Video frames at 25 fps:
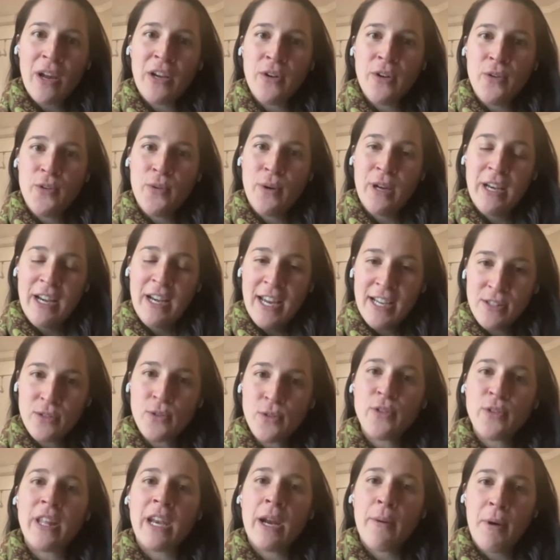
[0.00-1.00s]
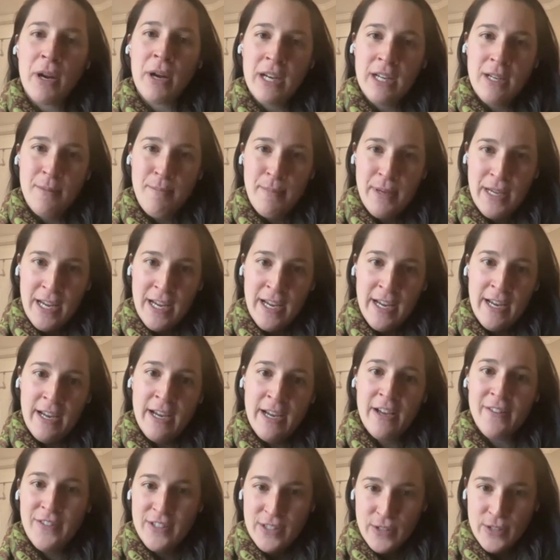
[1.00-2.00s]
I knew in high school that I wanted to
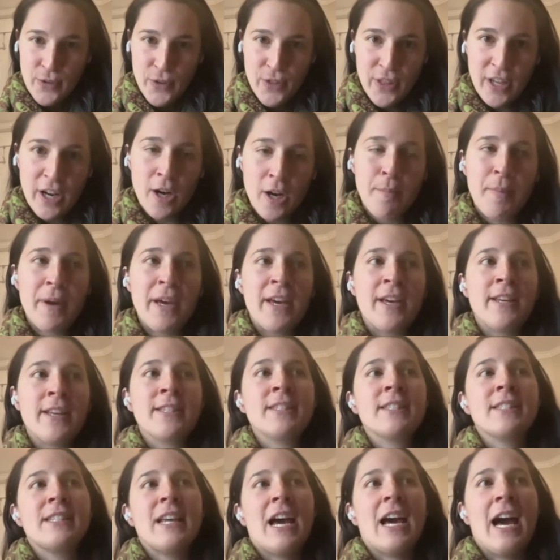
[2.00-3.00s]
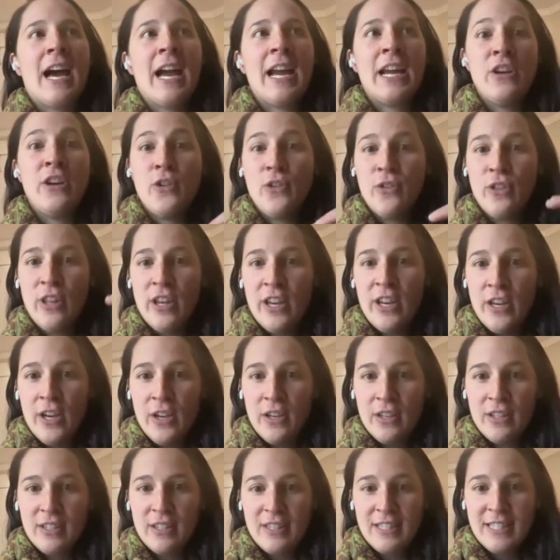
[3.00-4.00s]
be a physical therapist. I knew
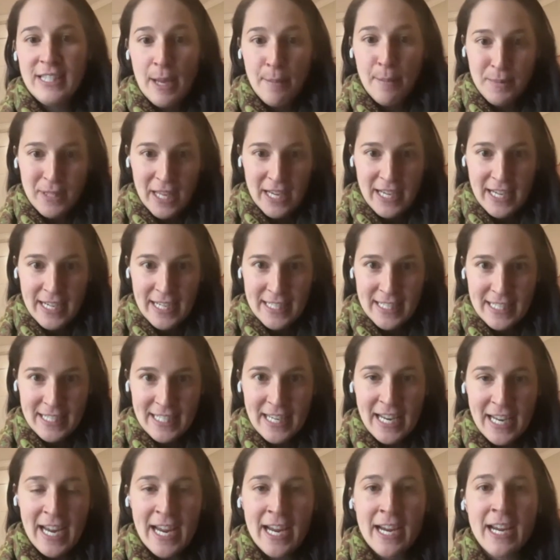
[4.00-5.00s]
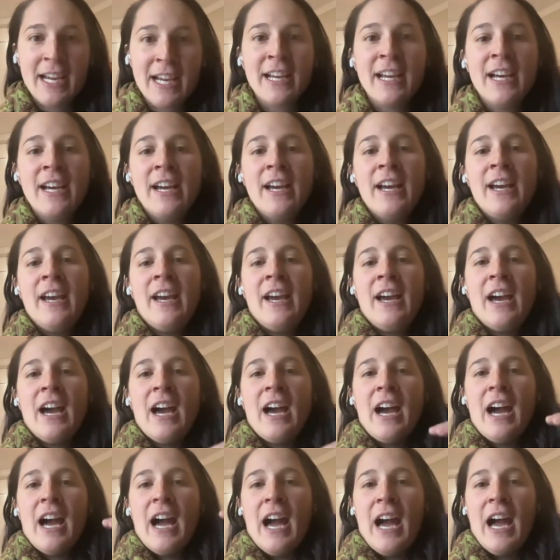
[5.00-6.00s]
the steps I needed to take.
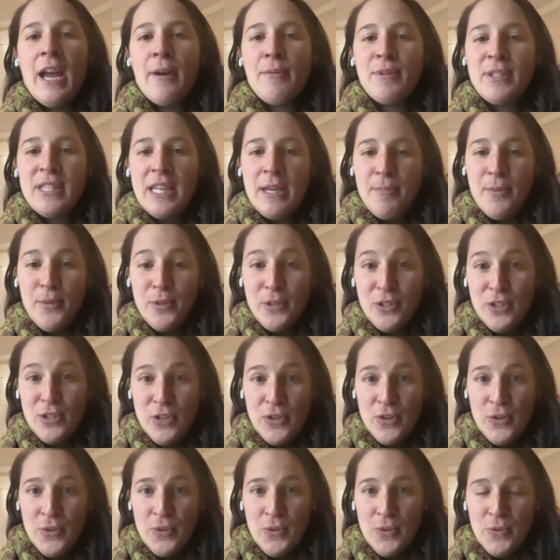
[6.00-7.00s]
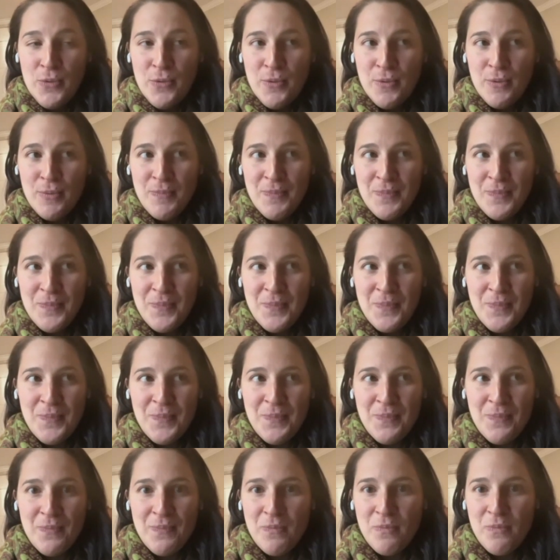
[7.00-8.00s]
I was able to,
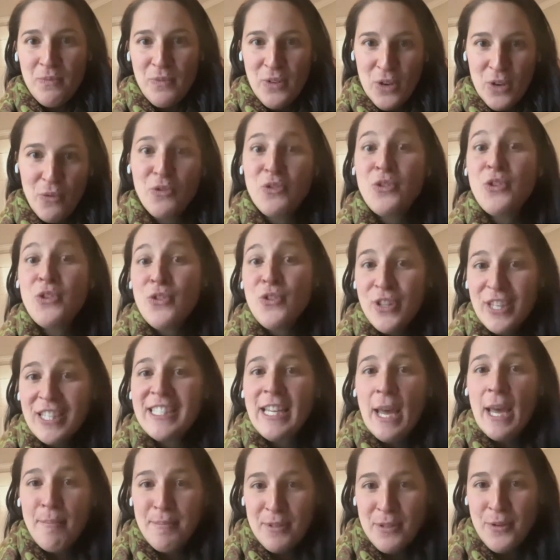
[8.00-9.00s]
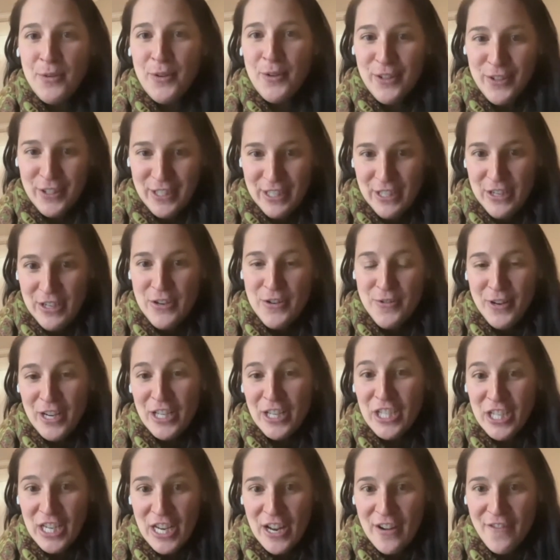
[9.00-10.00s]
you know, do the steps in order to
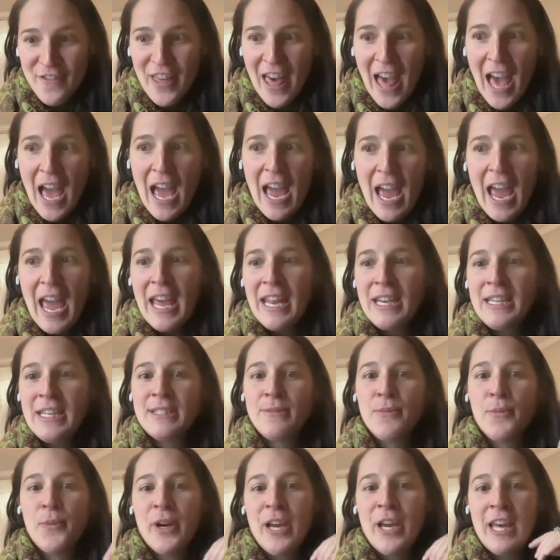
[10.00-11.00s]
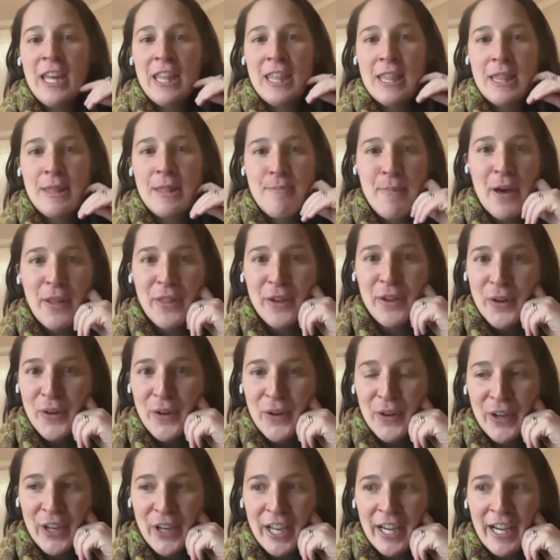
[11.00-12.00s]
achieve that. And with
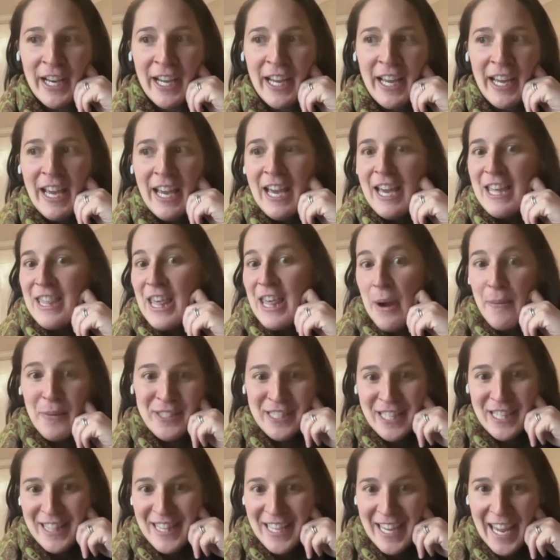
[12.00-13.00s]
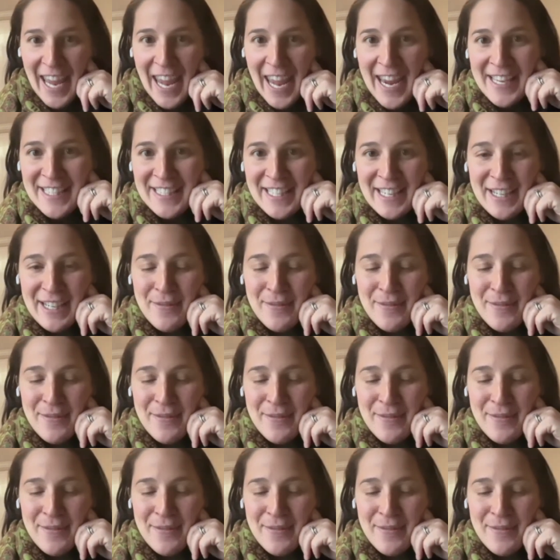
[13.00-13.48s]
motherhood, that wasn't the case.